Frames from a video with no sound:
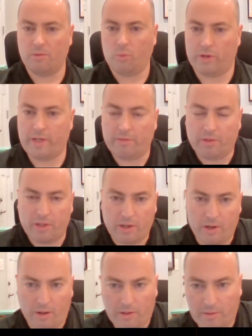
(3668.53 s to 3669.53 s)
We're definitely
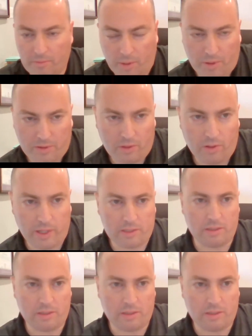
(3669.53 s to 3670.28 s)
going to, I'll put the link